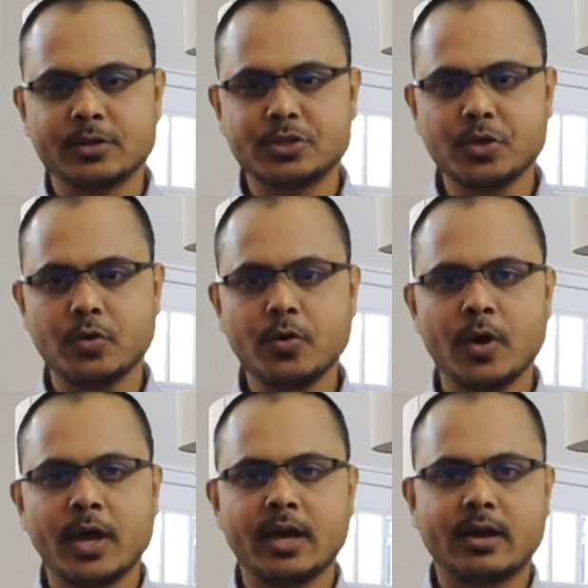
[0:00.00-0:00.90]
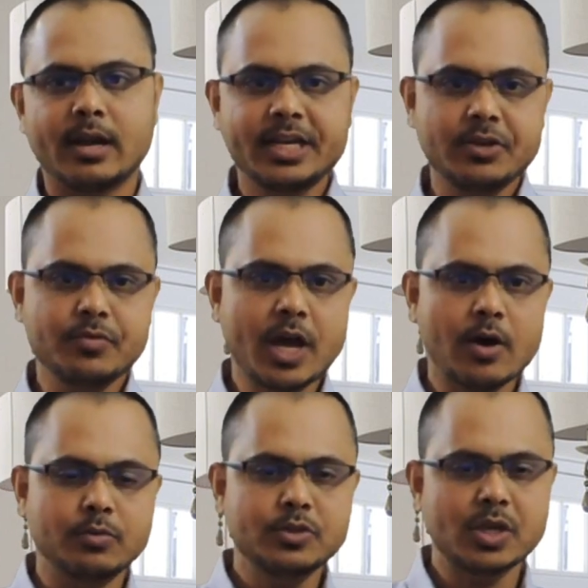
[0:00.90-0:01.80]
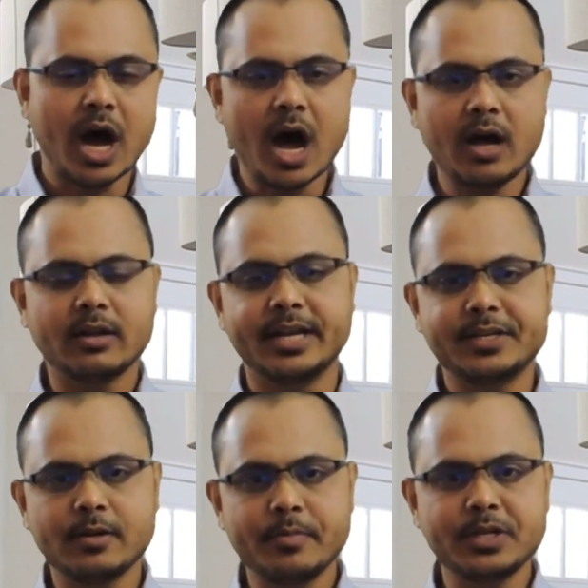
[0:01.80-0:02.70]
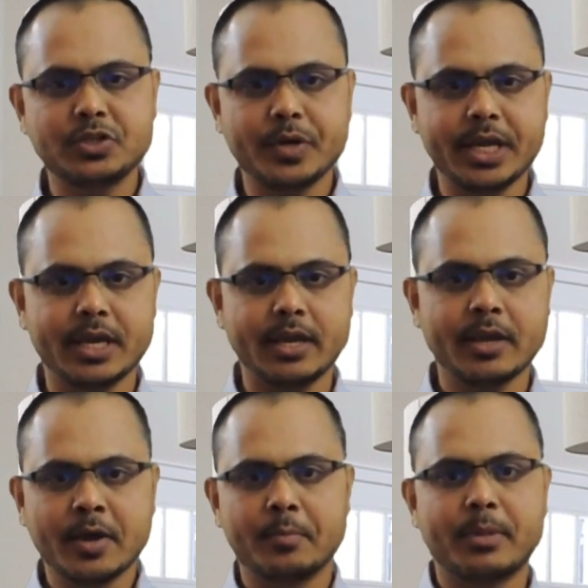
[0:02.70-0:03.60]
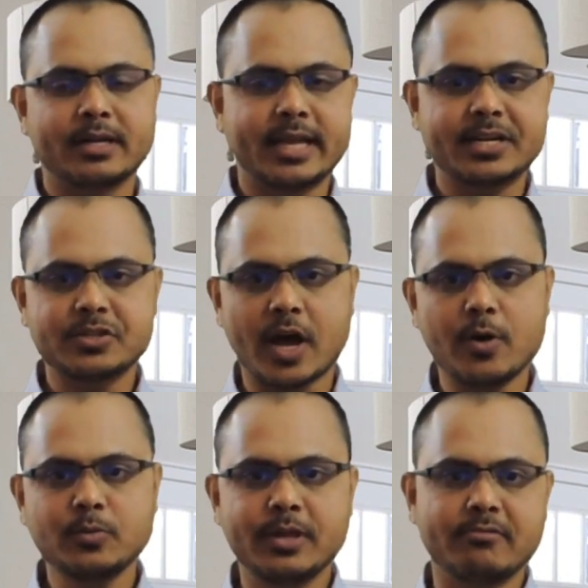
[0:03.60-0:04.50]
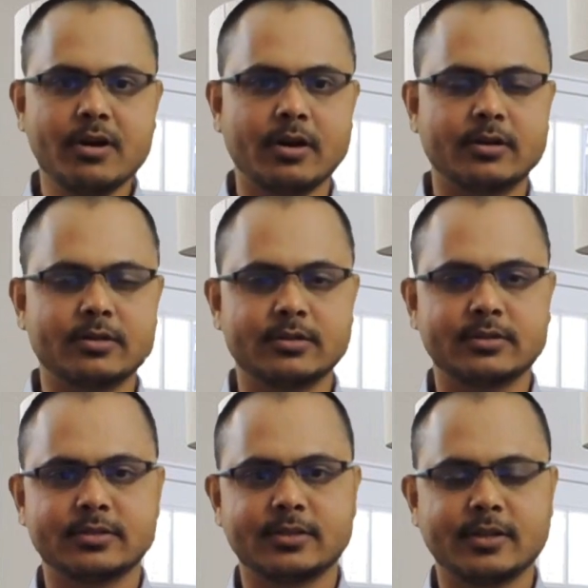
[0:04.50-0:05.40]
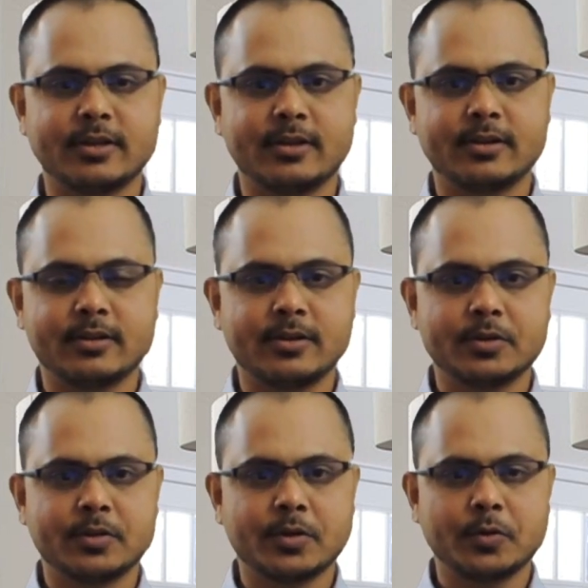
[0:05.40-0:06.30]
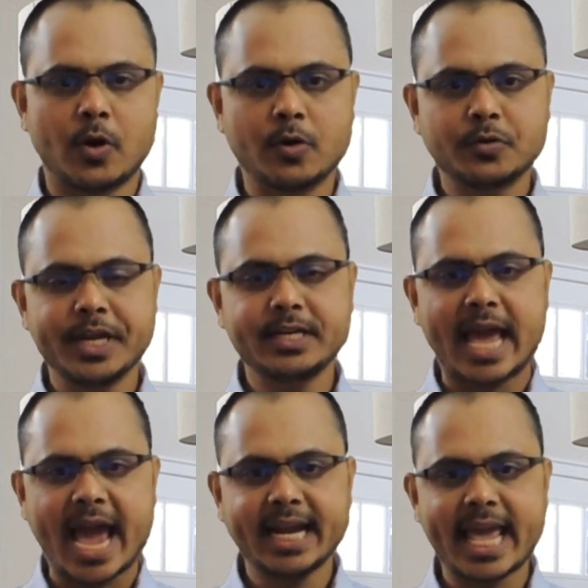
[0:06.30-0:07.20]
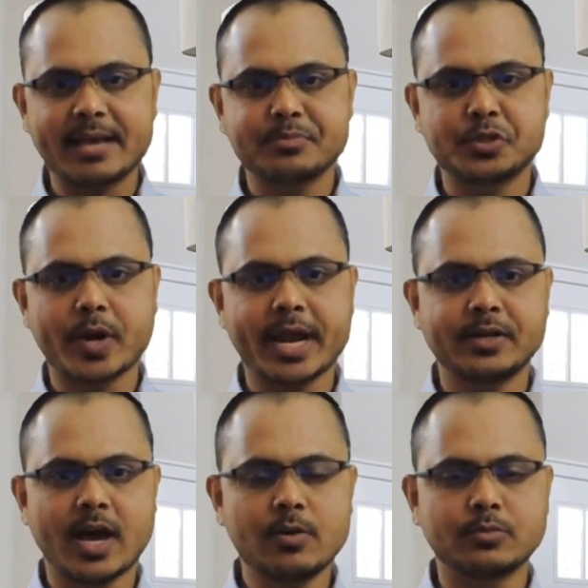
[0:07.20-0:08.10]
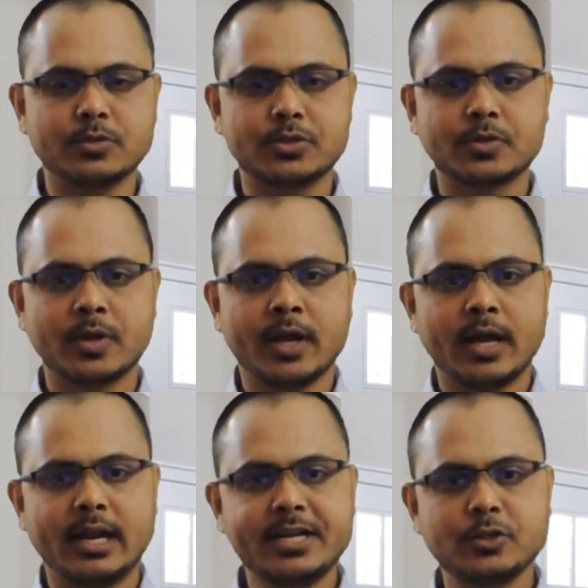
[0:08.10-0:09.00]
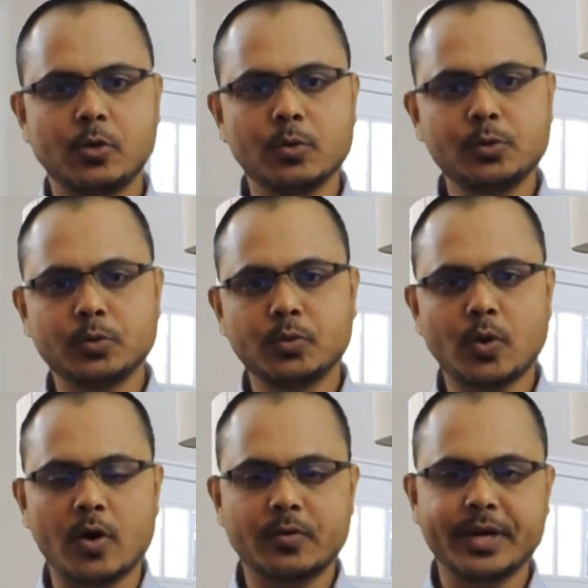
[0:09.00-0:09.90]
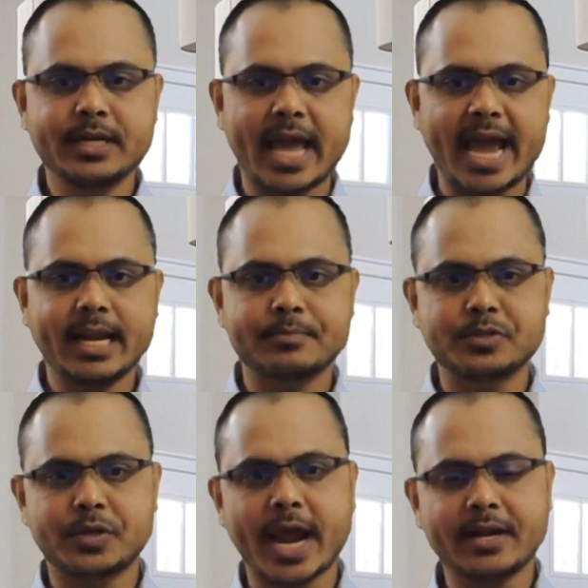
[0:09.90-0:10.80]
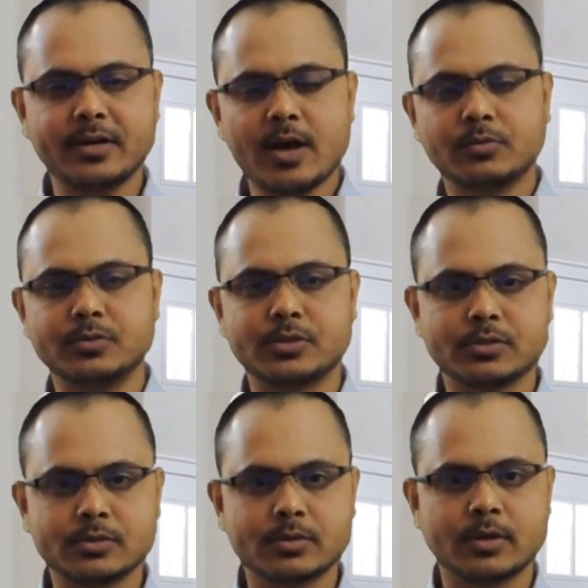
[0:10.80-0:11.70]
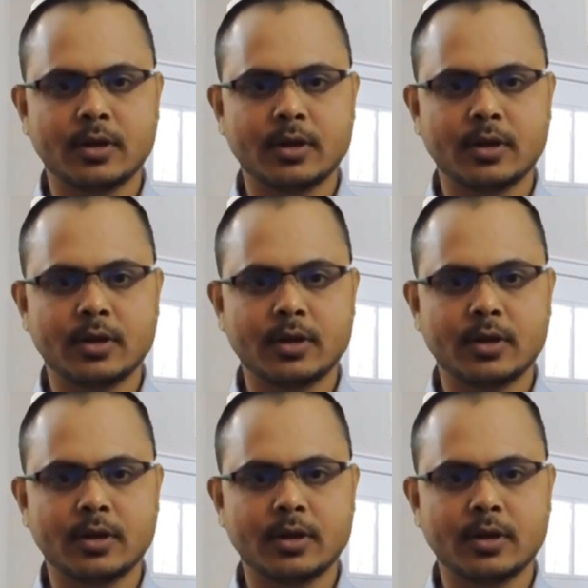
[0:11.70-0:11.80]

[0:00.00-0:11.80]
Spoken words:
So, collective nouns are a little bit tricky, but that's how they work. Concrete and abstract nouns. Let's go through concrete and abstract nouns.